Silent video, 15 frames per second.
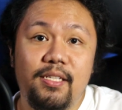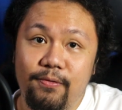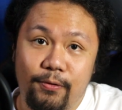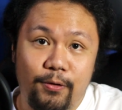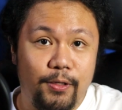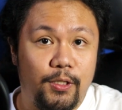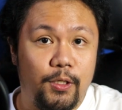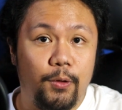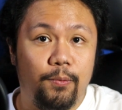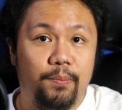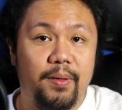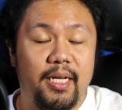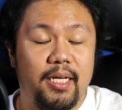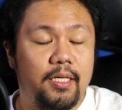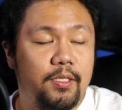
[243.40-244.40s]
is of course
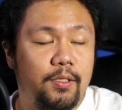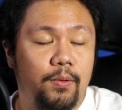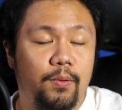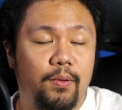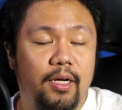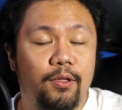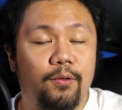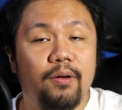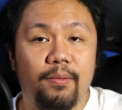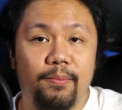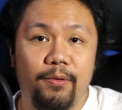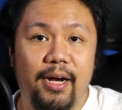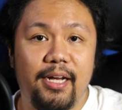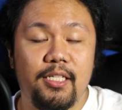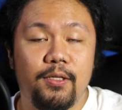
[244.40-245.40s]
UP. So I took
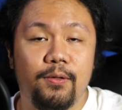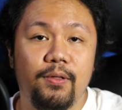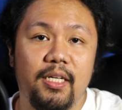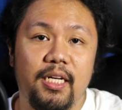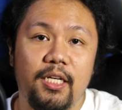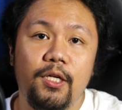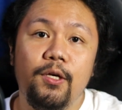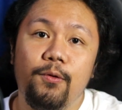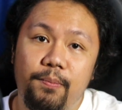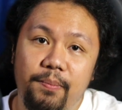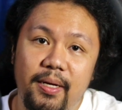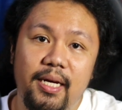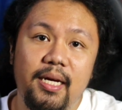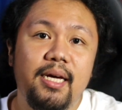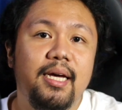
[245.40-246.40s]
up grad school in
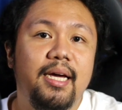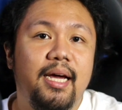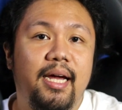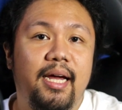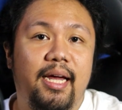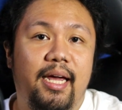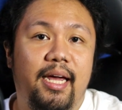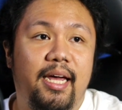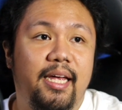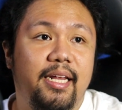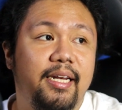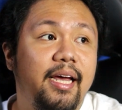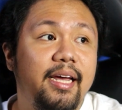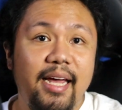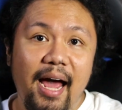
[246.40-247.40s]
UP.
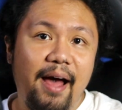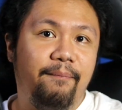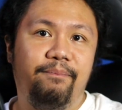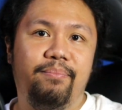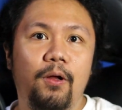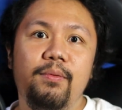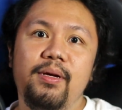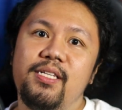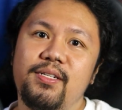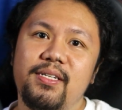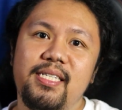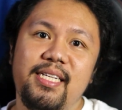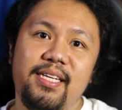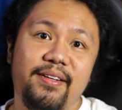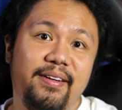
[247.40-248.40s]
And yeah, always
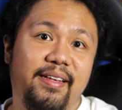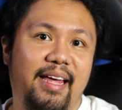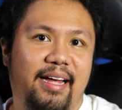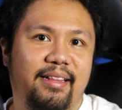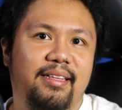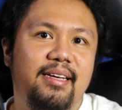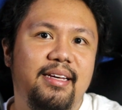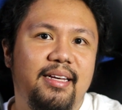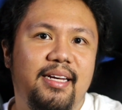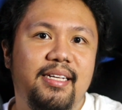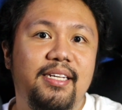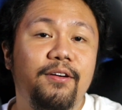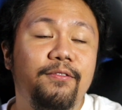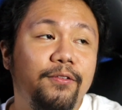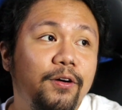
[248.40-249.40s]
consider that.
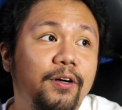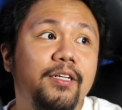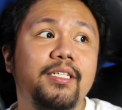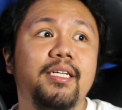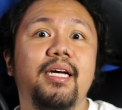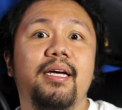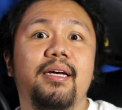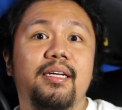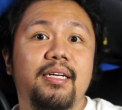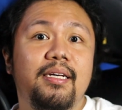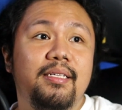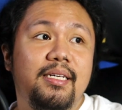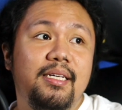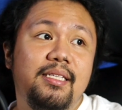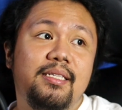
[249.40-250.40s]
Kasi of course,
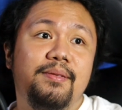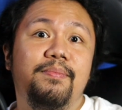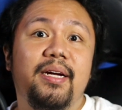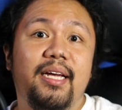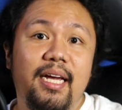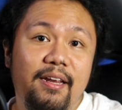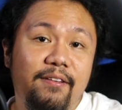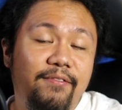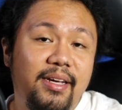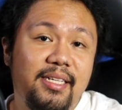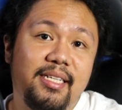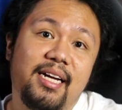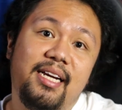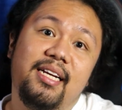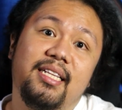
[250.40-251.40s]
since
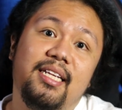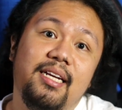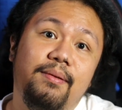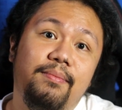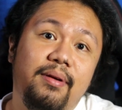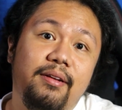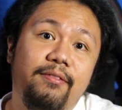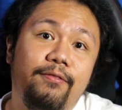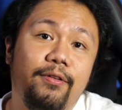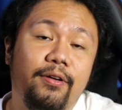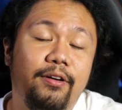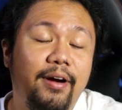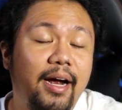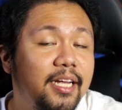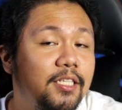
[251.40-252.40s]
mag-i-invest ka lang din naman
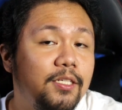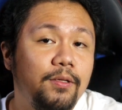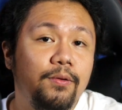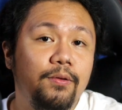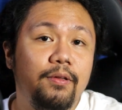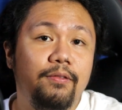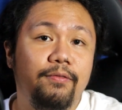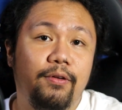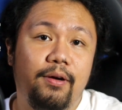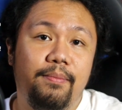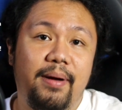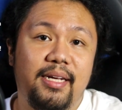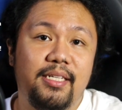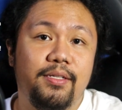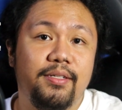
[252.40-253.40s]
for grad school,
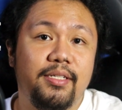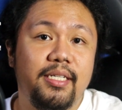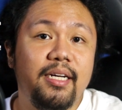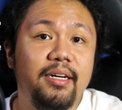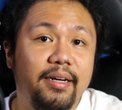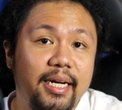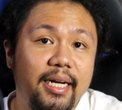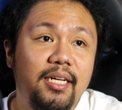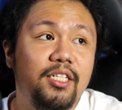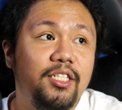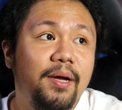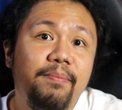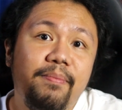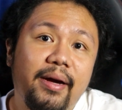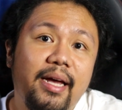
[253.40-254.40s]
for master's degree,
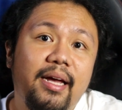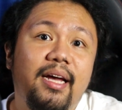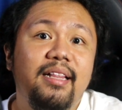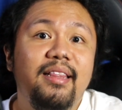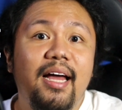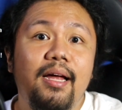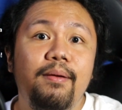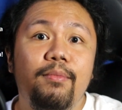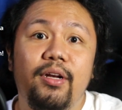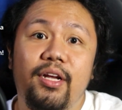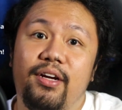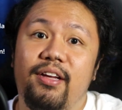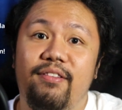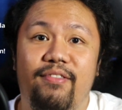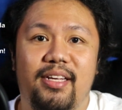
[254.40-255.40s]
syempre, gandahan mo
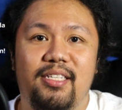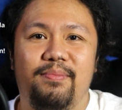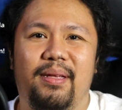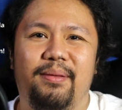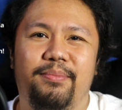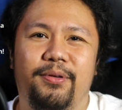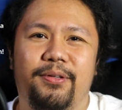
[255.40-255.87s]
na yung investment